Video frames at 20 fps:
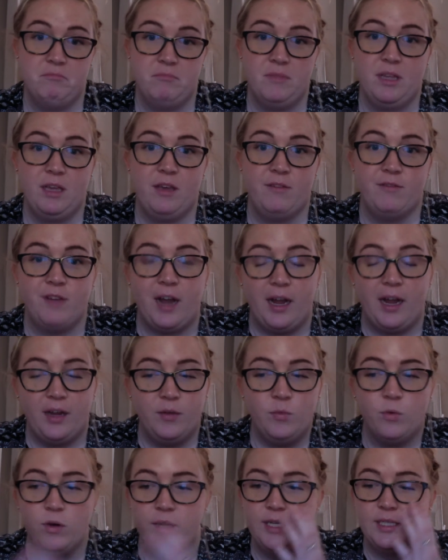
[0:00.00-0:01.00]
if I
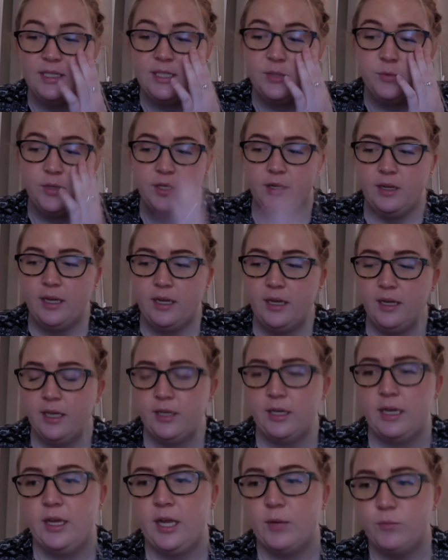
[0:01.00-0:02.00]
wanted to
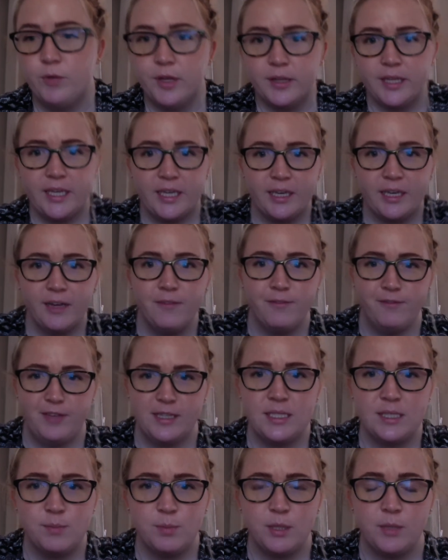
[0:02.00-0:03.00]
really
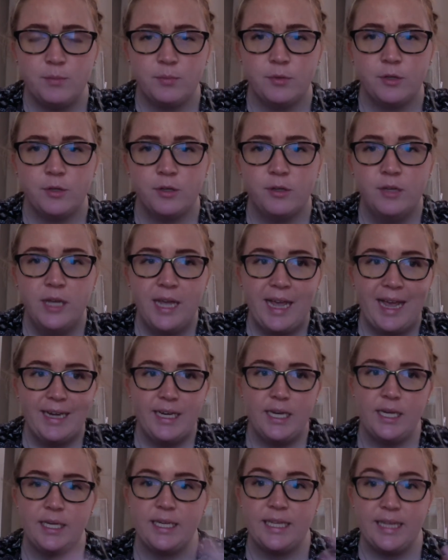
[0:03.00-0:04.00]
convince people and
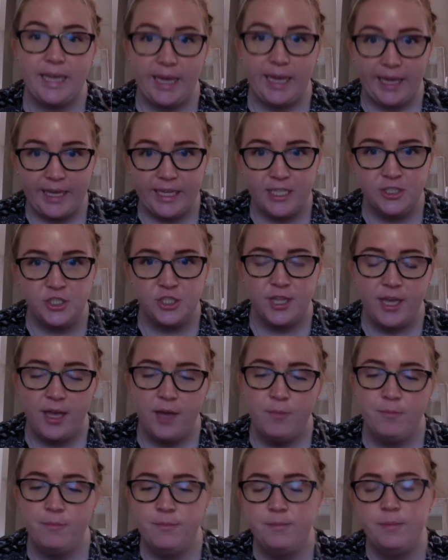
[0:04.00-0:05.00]
engage
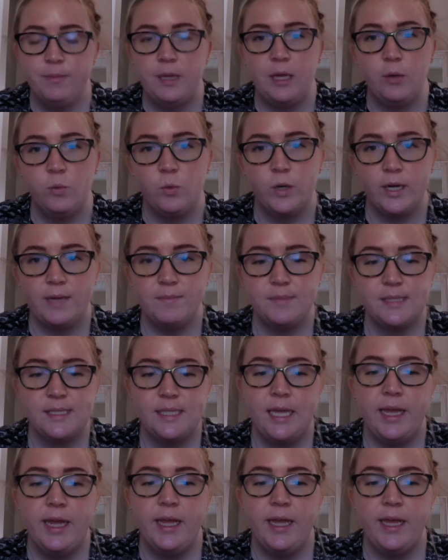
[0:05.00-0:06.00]
them in what I'm
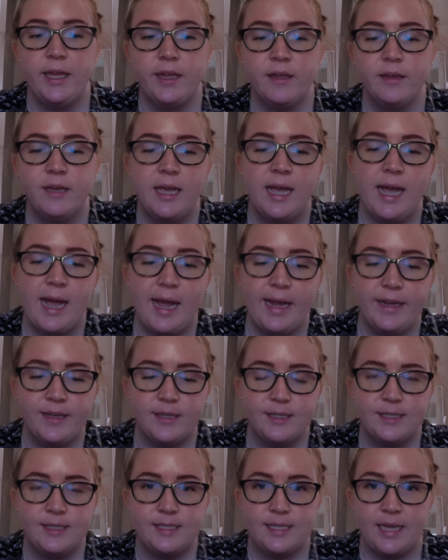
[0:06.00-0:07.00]
saying, I
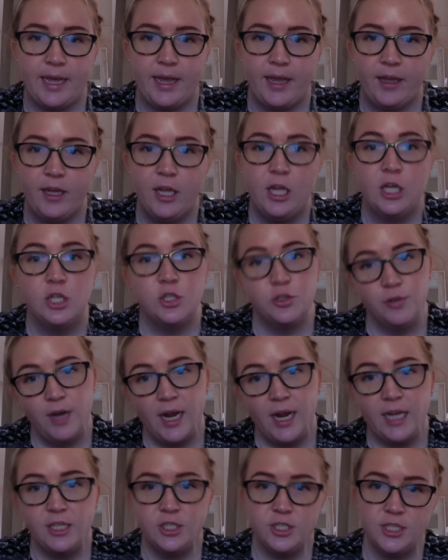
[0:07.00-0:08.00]
could say,
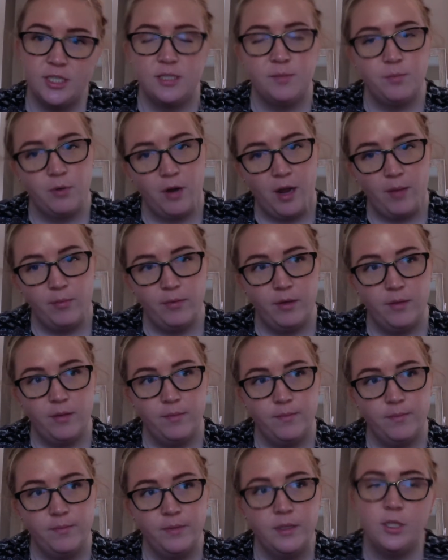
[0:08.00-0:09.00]
trash is a
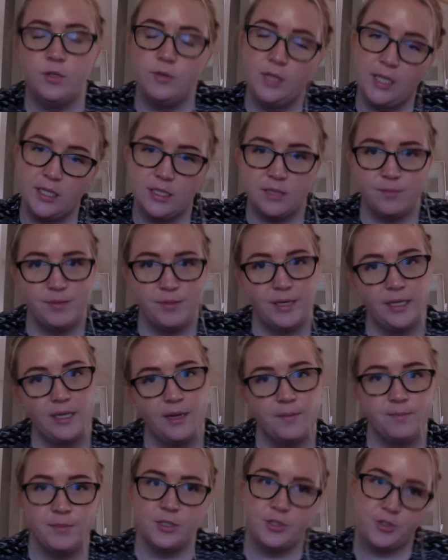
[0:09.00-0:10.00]
problem. You need to pick
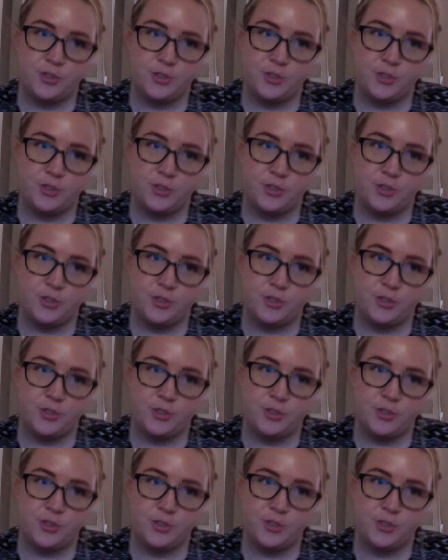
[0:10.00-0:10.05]
up your